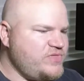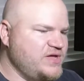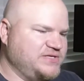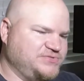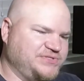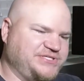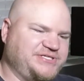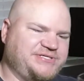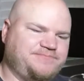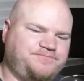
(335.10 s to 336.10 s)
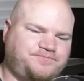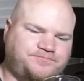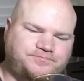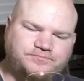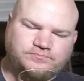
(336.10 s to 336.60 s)
It's really good.
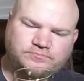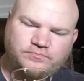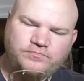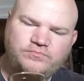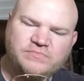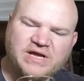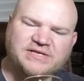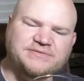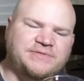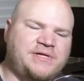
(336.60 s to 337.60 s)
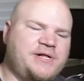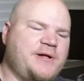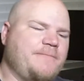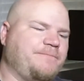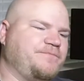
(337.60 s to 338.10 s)
Now,
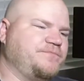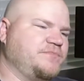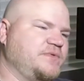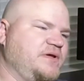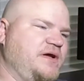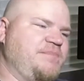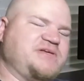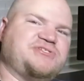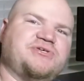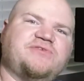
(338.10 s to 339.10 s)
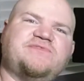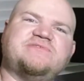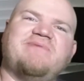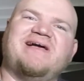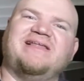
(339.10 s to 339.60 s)
I'm not sure if
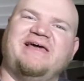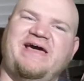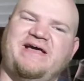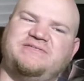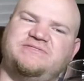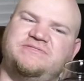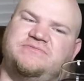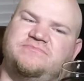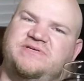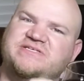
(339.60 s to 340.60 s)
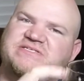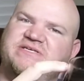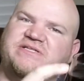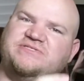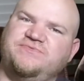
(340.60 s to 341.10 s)
it's my glass because
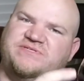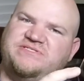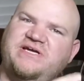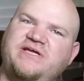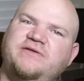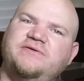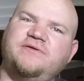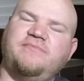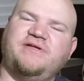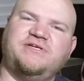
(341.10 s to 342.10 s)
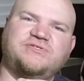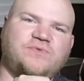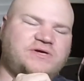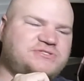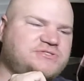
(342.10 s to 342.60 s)
there's rinse aid in my
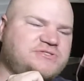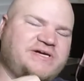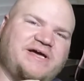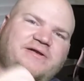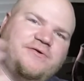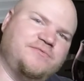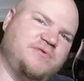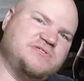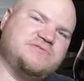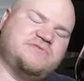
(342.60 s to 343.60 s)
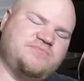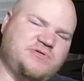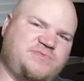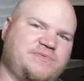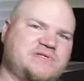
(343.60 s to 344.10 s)
dishwasher. Yeah, I know most
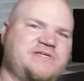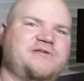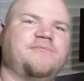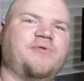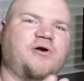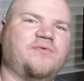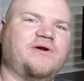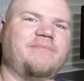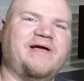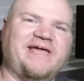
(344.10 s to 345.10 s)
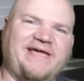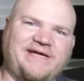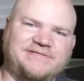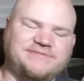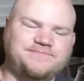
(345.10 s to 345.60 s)
people clean their barware by
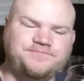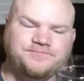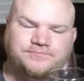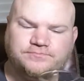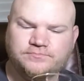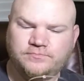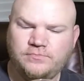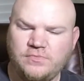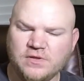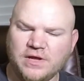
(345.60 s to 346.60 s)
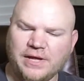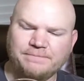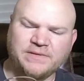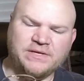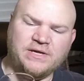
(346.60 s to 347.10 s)
hand,
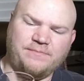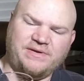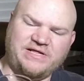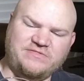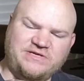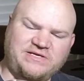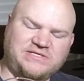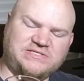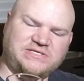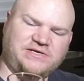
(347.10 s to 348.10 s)
but I think